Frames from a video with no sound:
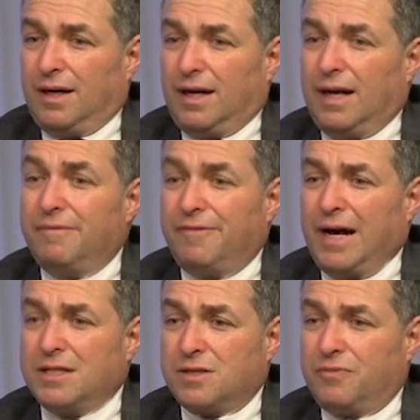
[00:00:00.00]
I've
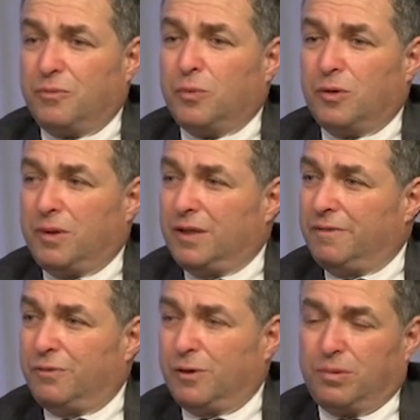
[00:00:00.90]
asked for more money
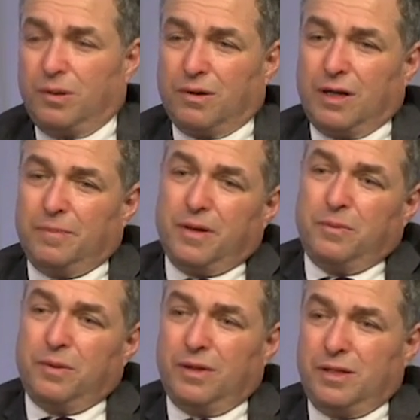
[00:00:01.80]
for a program that
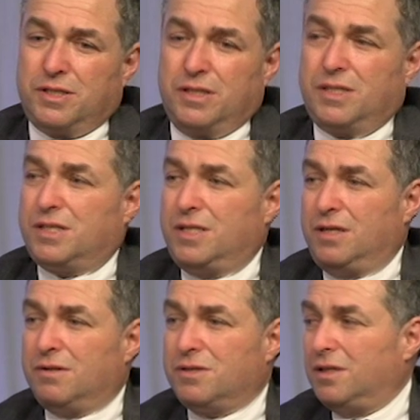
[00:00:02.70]
will assist
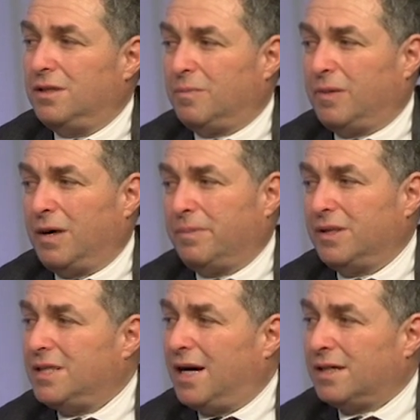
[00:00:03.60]
seniors in their property
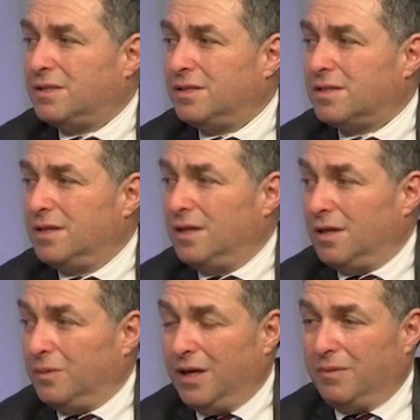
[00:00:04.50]
taxes.
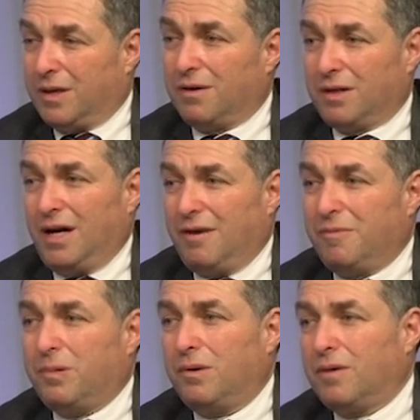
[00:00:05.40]
We currently have a
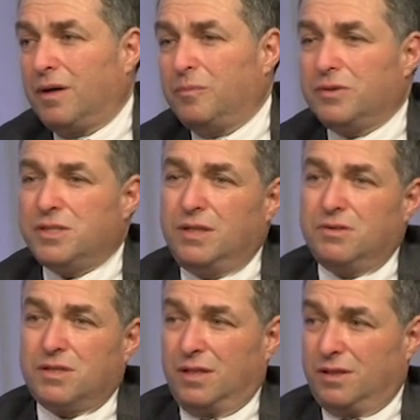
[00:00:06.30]
program where
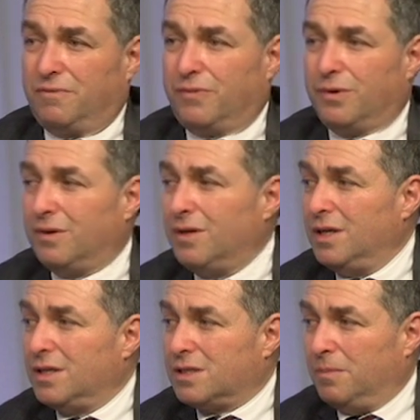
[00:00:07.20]
seniors can defer
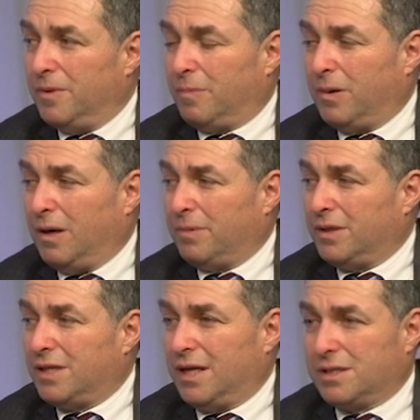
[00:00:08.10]
some of their property
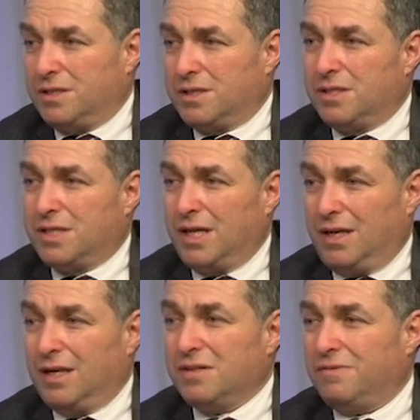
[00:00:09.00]
taxes. The
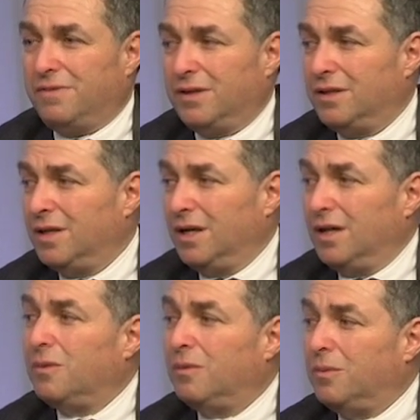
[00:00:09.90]
state has a fund
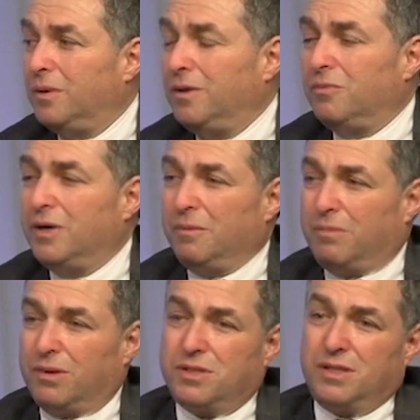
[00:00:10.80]
where we
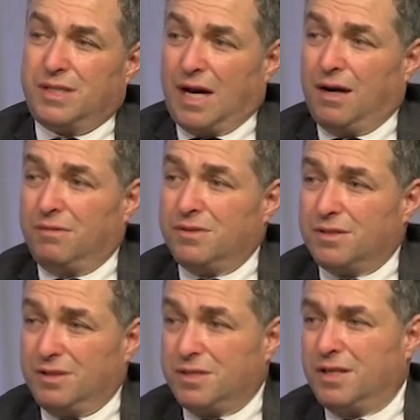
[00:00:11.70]
reimburse the towns
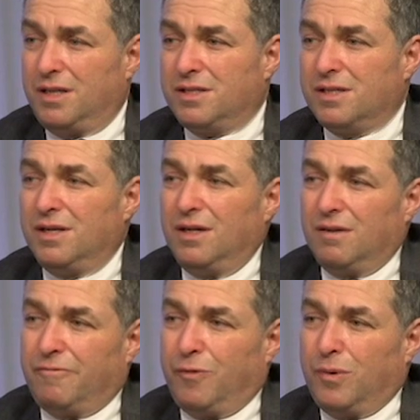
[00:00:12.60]
and the cities
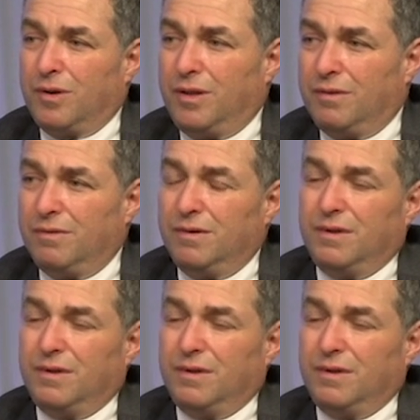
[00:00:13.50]
for the